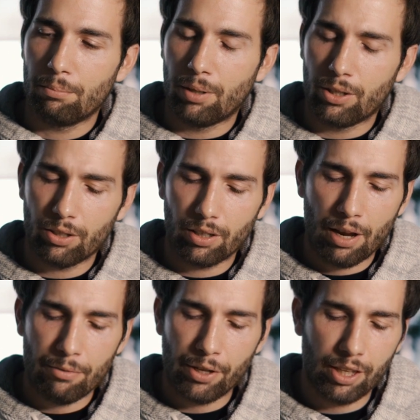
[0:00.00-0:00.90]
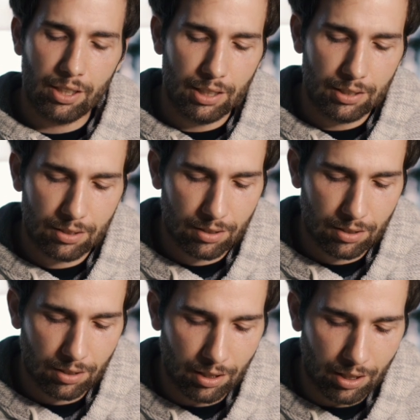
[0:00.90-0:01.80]
But not everything
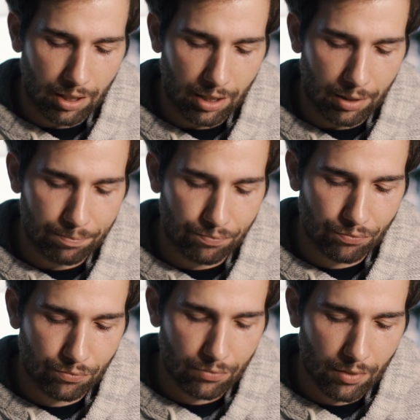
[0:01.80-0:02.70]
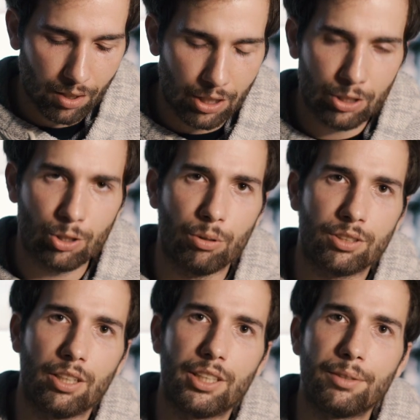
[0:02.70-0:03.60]
is always
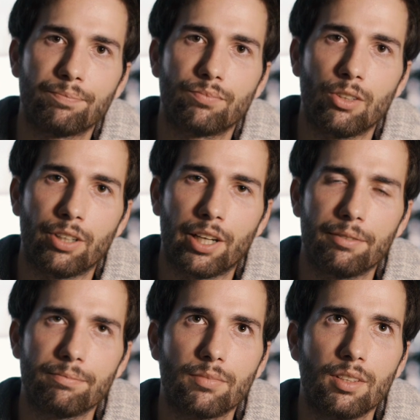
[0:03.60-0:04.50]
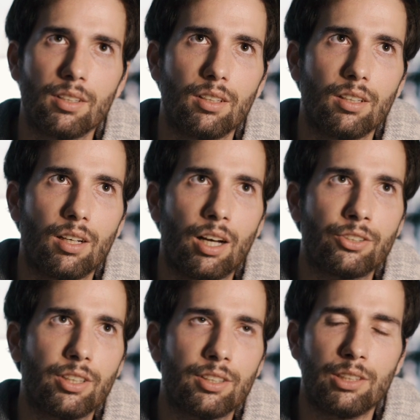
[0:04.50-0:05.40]
sunny. Okay, as
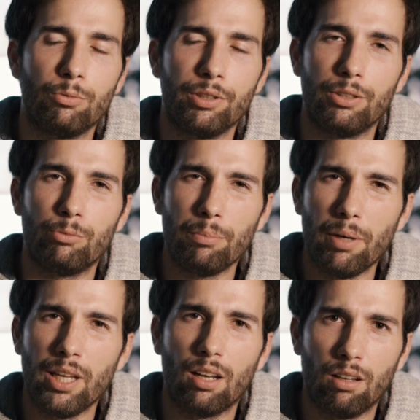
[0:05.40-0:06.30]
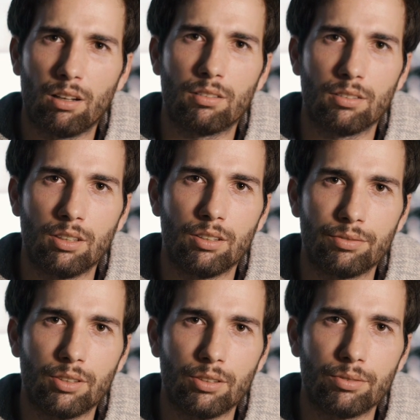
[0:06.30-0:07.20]
you can see, we made a lot
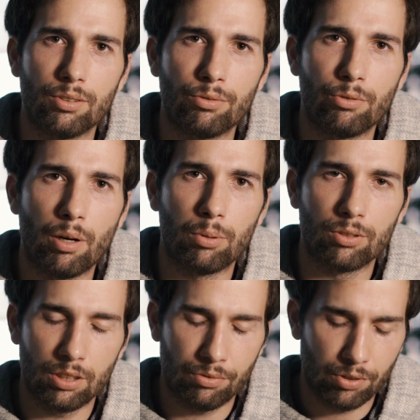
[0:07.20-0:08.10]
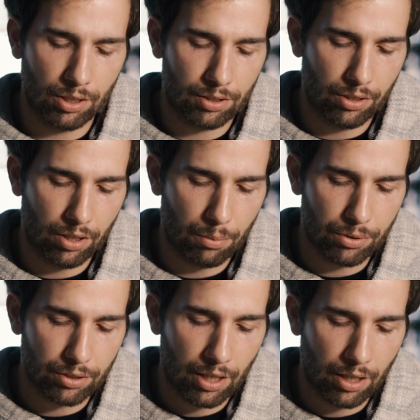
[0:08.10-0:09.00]
of repos. If you can see the
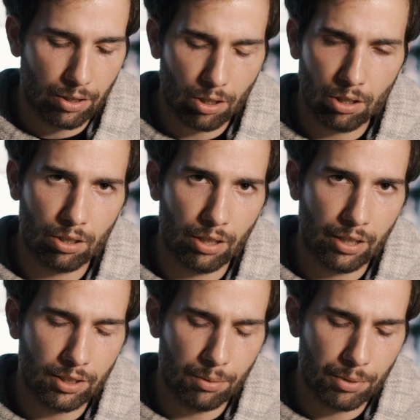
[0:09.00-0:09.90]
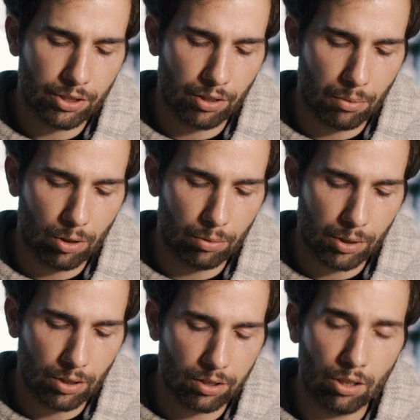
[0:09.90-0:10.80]
number, and not all, I didn't mention them all
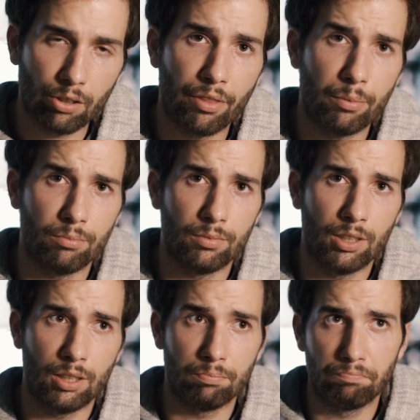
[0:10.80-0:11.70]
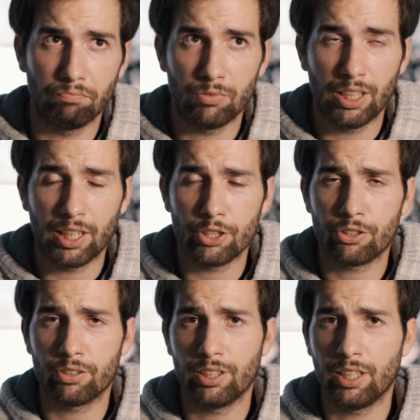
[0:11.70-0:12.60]
because a lot of them
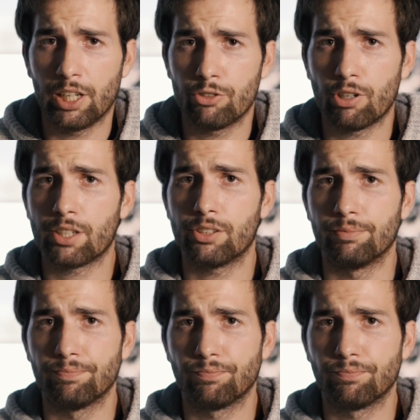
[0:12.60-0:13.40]
didn't gain traction.